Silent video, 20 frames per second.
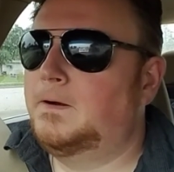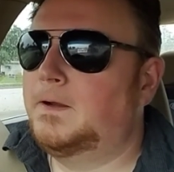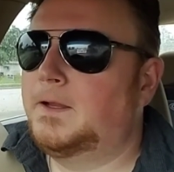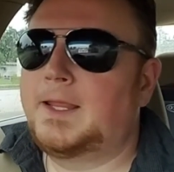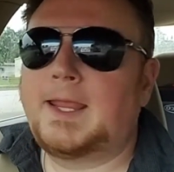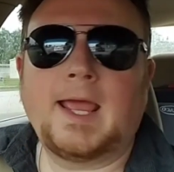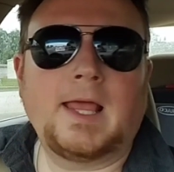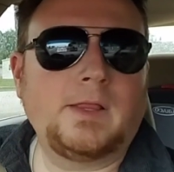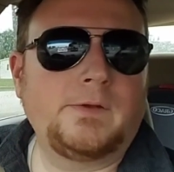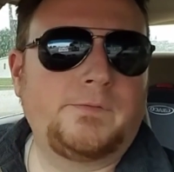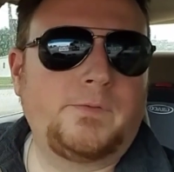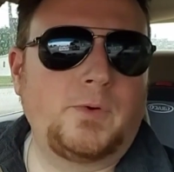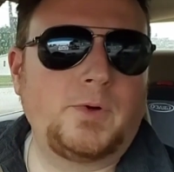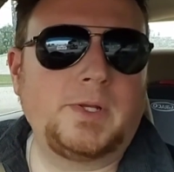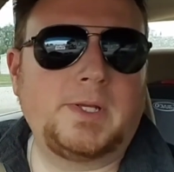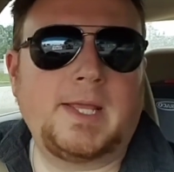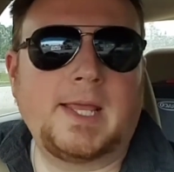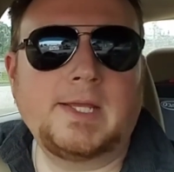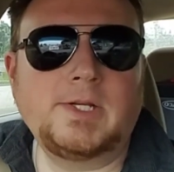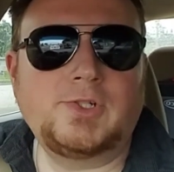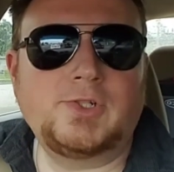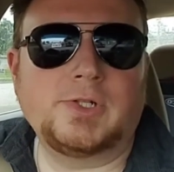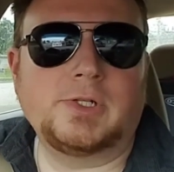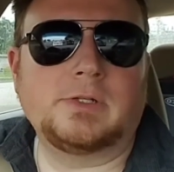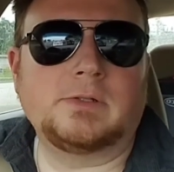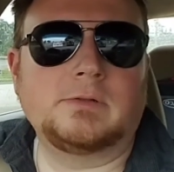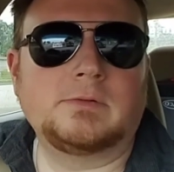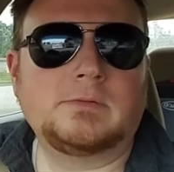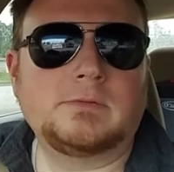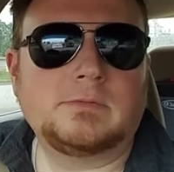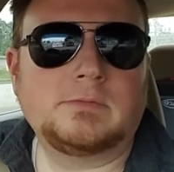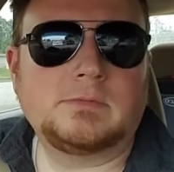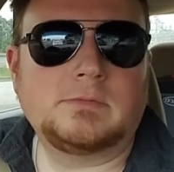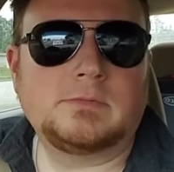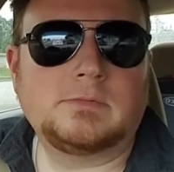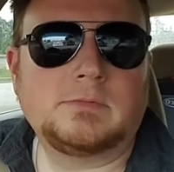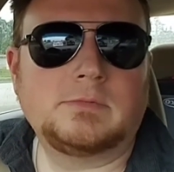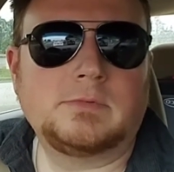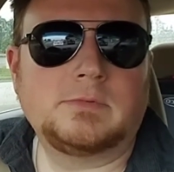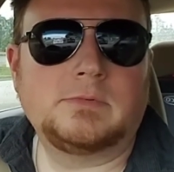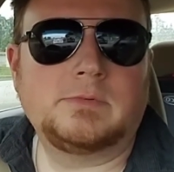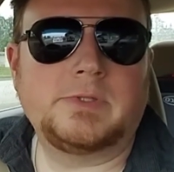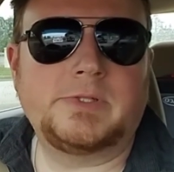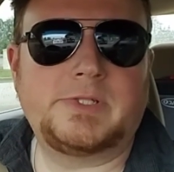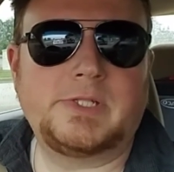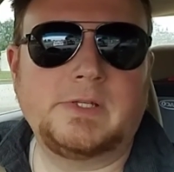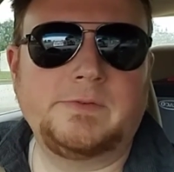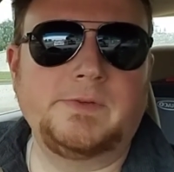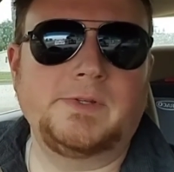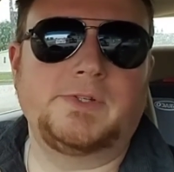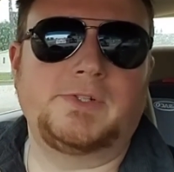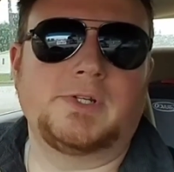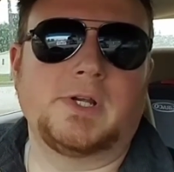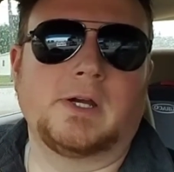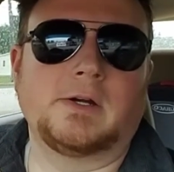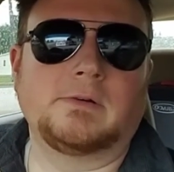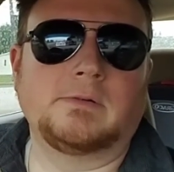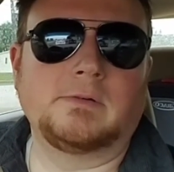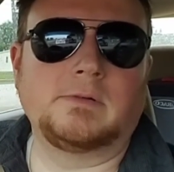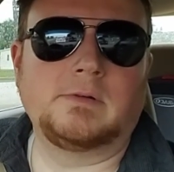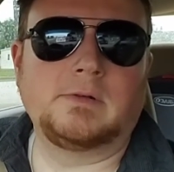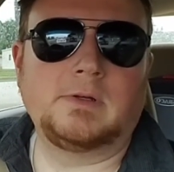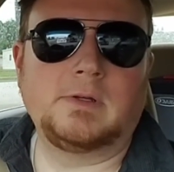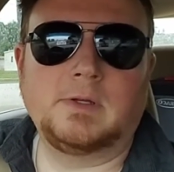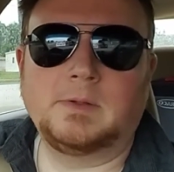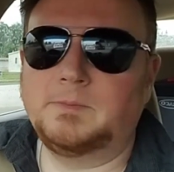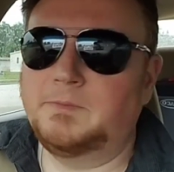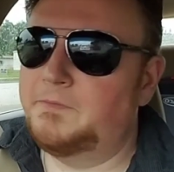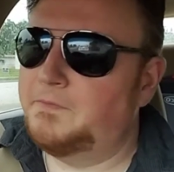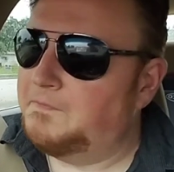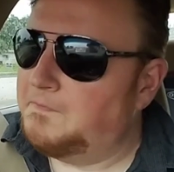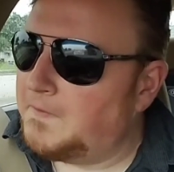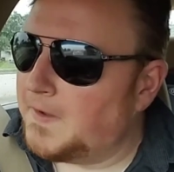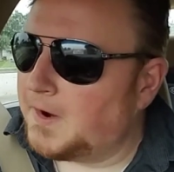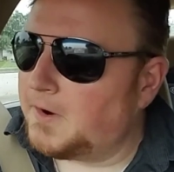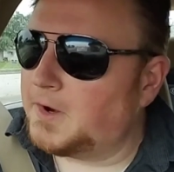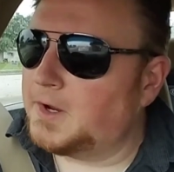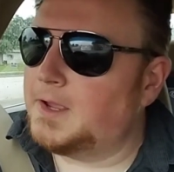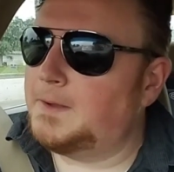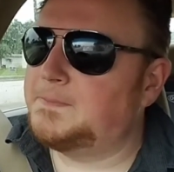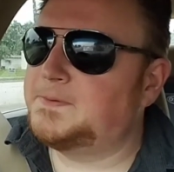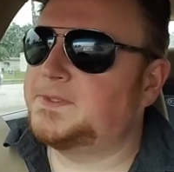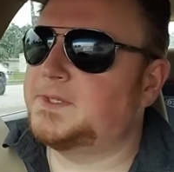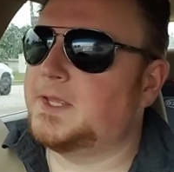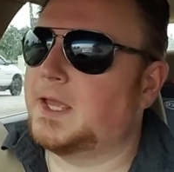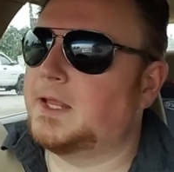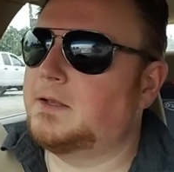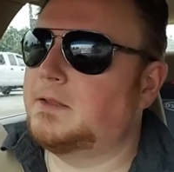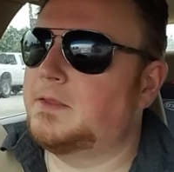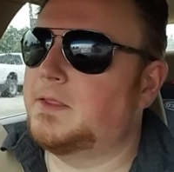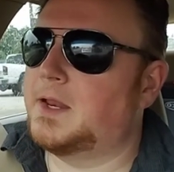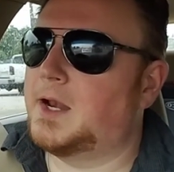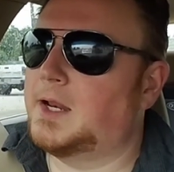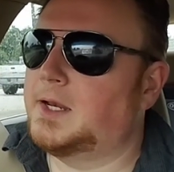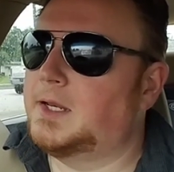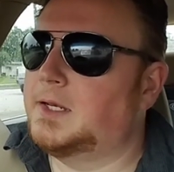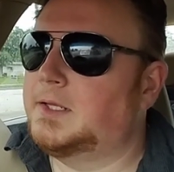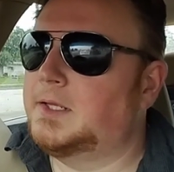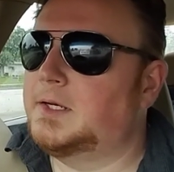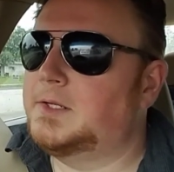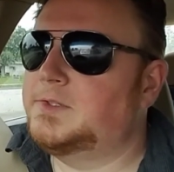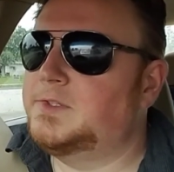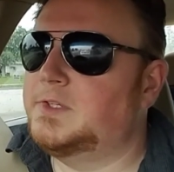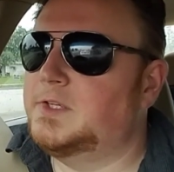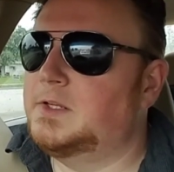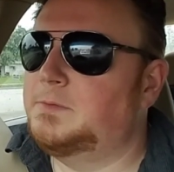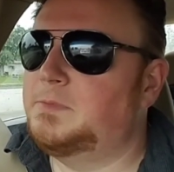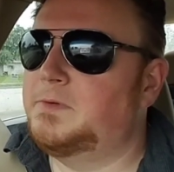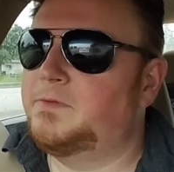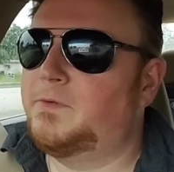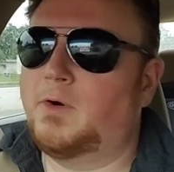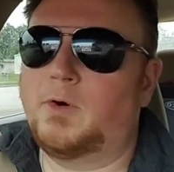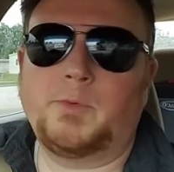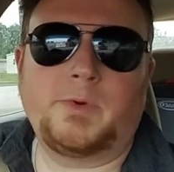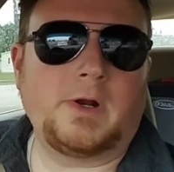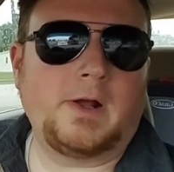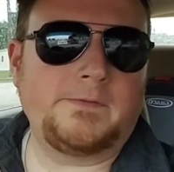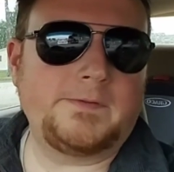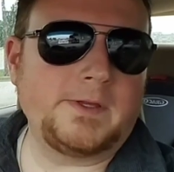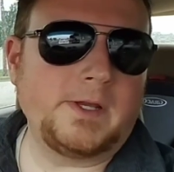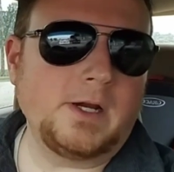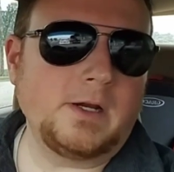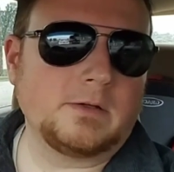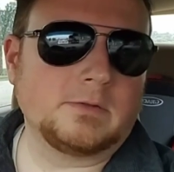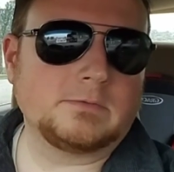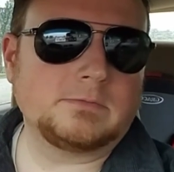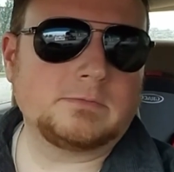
Californication, the T V show. Very upset that I didn't get to see it before it went off the air.